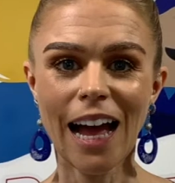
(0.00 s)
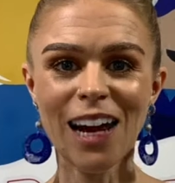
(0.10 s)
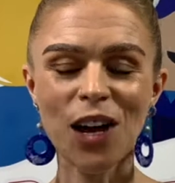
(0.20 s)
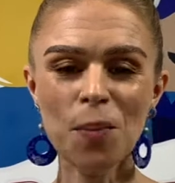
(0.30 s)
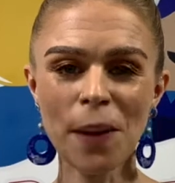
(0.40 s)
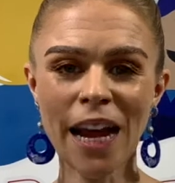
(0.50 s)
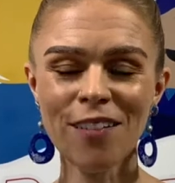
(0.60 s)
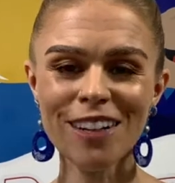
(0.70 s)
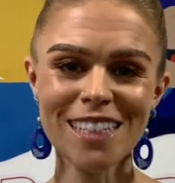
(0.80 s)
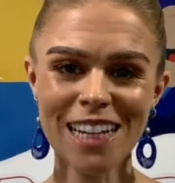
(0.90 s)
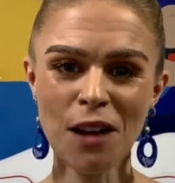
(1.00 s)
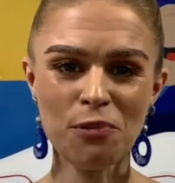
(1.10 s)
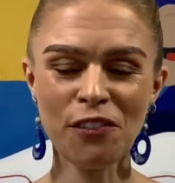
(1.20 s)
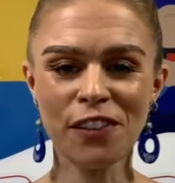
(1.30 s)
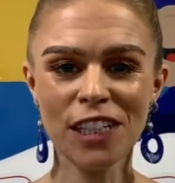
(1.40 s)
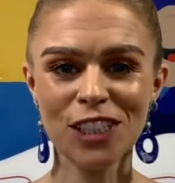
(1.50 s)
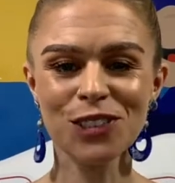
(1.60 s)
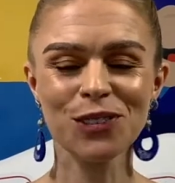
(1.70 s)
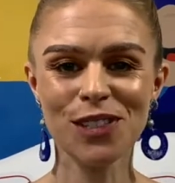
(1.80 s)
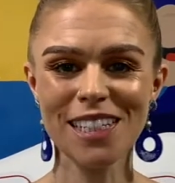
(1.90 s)
Hello parents and
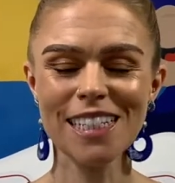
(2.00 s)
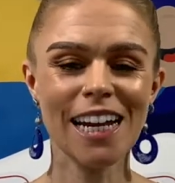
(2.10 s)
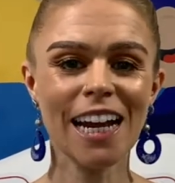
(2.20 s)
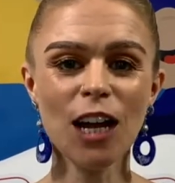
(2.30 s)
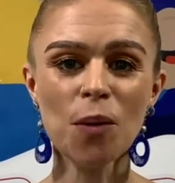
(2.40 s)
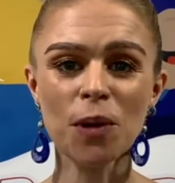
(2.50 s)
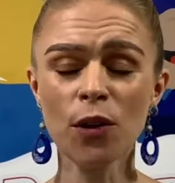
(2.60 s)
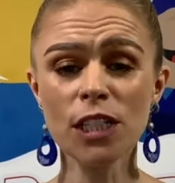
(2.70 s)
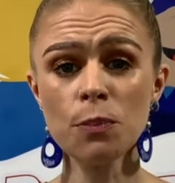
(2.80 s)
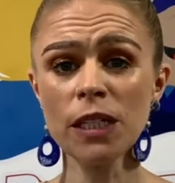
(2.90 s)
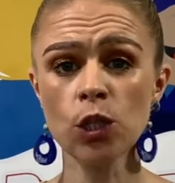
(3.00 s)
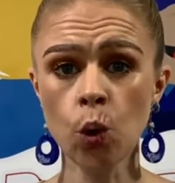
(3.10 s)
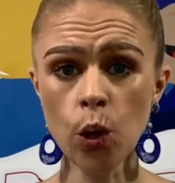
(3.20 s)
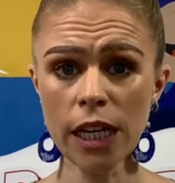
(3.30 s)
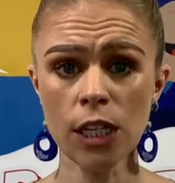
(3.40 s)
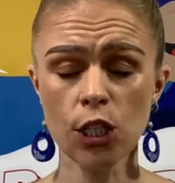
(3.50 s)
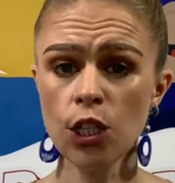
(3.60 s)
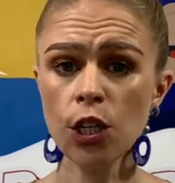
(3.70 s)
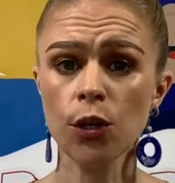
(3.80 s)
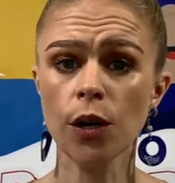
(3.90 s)
professionals. Today I'm going to be talking to
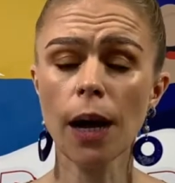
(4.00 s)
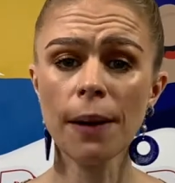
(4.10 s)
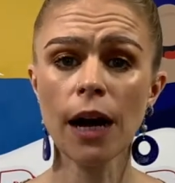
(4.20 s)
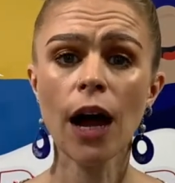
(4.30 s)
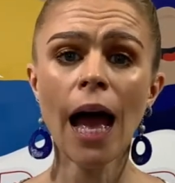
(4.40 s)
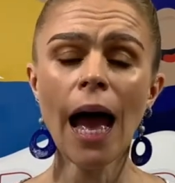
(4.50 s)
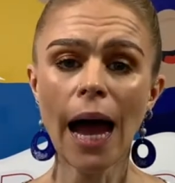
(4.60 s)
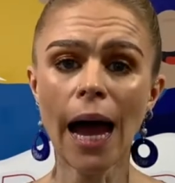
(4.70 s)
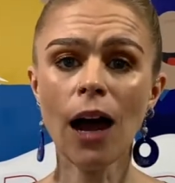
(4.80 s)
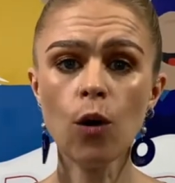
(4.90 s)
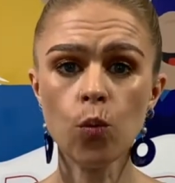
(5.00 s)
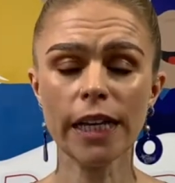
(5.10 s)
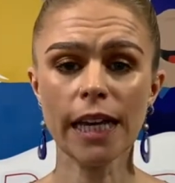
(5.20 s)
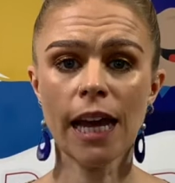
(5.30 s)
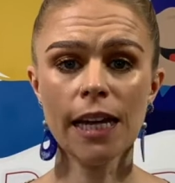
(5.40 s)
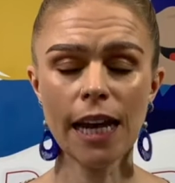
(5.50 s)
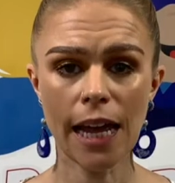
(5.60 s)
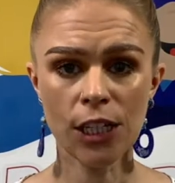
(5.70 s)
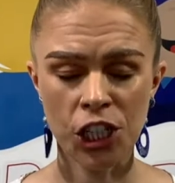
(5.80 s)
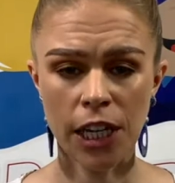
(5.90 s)
you about how we can
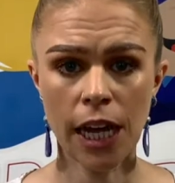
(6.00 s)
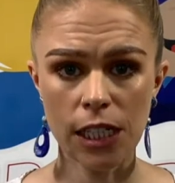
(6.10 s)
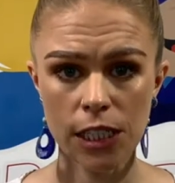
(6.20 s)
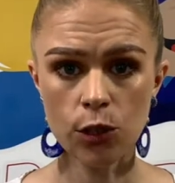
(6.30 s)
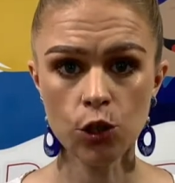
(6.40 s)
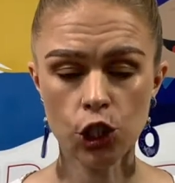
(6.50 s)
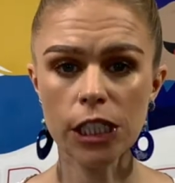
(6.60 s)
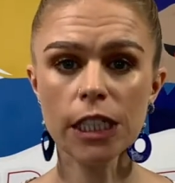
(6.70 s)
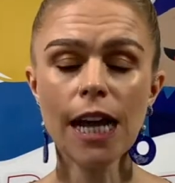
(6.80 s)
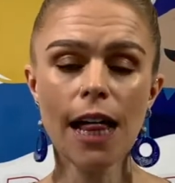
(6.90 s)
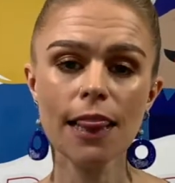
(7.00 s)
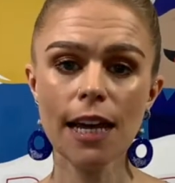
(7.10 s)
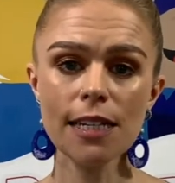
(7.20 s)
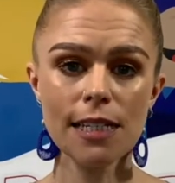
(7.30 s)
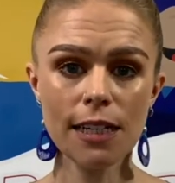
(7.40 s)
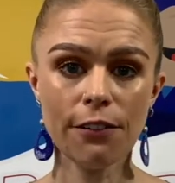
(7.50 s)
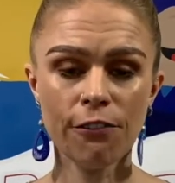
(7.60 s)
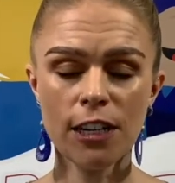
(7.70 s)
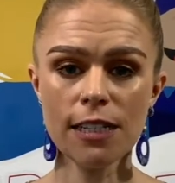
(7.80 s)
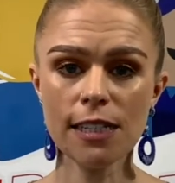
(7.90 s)
educate children that
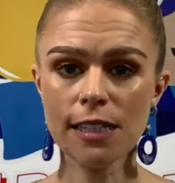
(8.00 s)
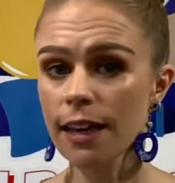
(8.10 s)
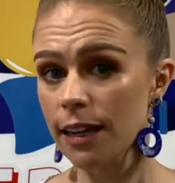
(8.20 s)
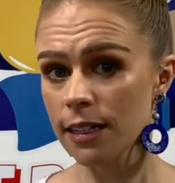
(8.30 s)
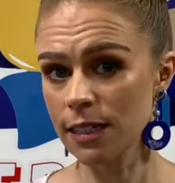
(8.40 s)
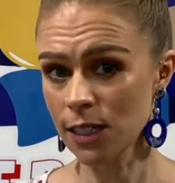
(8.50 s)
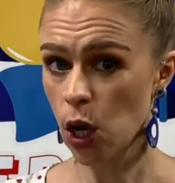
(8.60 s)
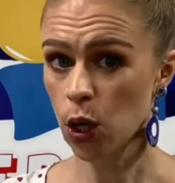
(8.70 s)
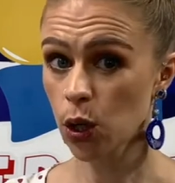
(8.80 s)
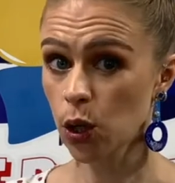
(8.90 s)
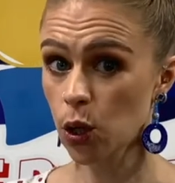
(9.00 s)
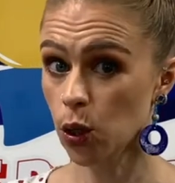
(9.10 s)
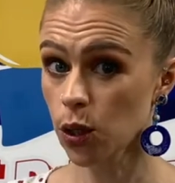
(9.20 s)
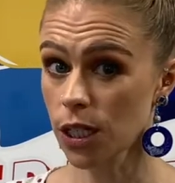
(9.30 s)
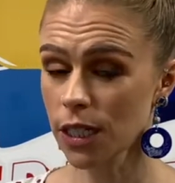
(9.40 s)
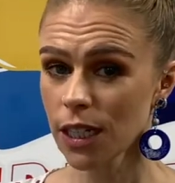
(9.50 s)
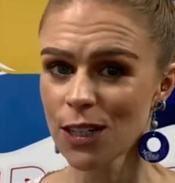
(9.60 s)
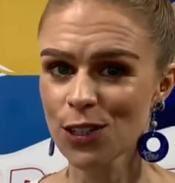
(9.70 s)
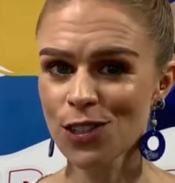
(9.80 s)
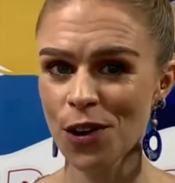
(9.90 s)
difference is good.
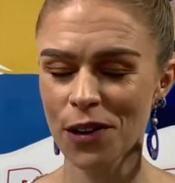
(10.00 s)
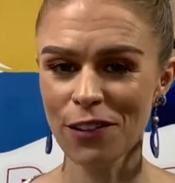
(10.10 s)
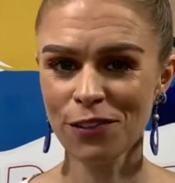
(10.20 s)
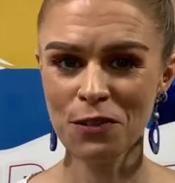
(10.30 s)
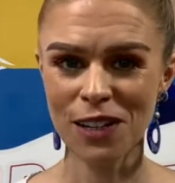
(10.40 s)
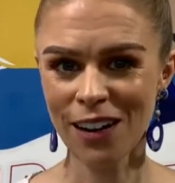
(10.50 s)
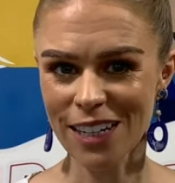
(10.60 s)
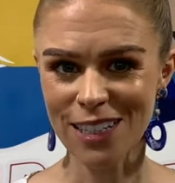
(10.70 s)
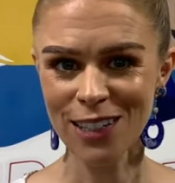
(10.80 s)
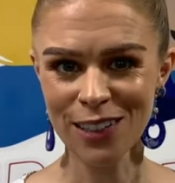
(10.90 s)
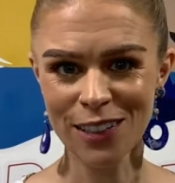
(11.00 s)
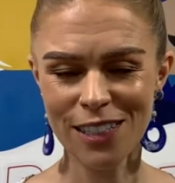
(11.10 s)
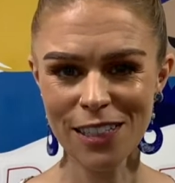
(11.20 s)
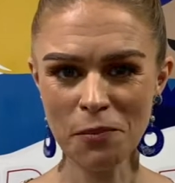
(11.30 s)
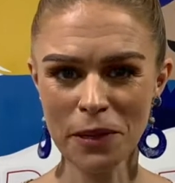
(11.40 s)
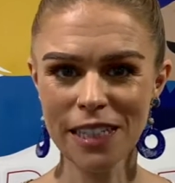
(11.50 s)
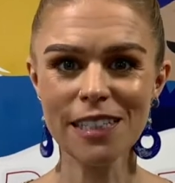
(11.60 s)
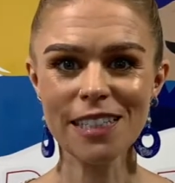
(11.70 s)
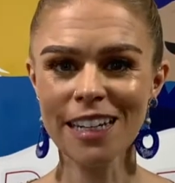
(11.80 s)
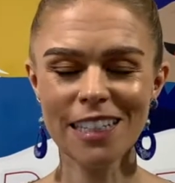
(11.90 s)
So if you would like to learn some
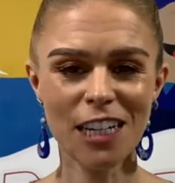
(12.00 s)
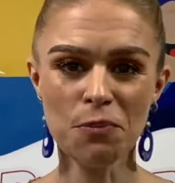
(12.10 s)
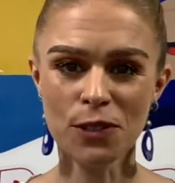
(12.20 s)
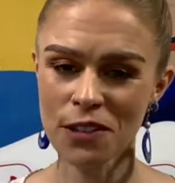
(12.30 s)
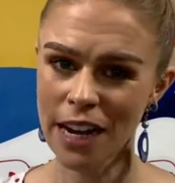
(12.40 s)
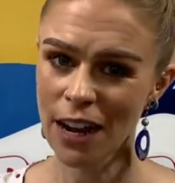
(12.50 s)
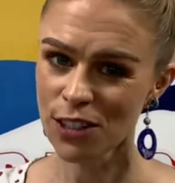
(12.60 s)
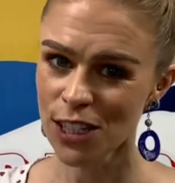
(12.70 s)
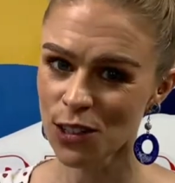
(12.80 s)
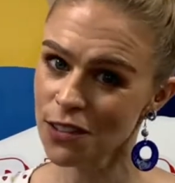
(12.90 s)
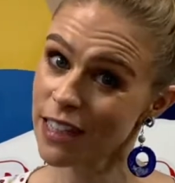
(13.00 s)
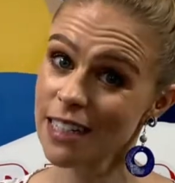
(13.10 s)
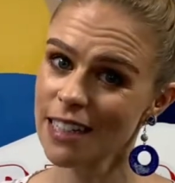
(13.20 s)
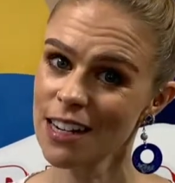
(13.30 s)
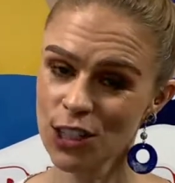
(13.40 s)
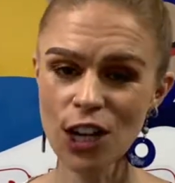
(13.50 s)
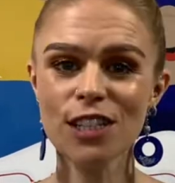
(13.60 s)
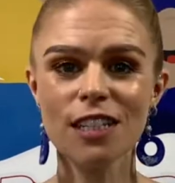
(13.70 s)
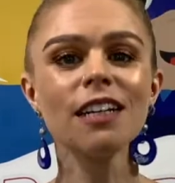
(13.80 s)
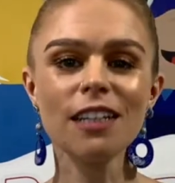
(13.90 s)
hints and tips on how to do this, then
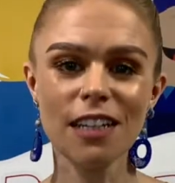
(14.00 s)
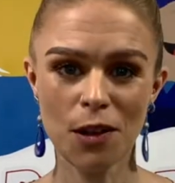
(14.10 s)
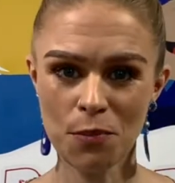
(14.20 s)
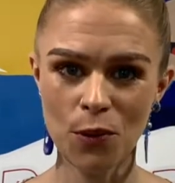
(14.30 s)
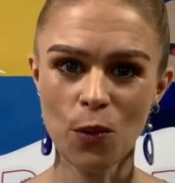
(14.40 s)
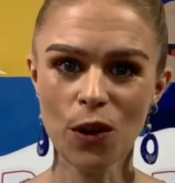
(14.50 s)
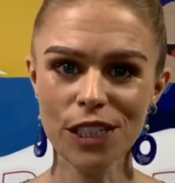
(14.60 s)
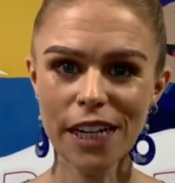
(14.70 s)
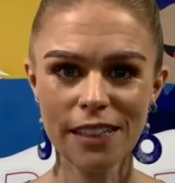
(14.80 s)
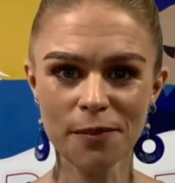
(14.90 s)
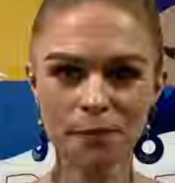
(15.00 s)
just keep on watching.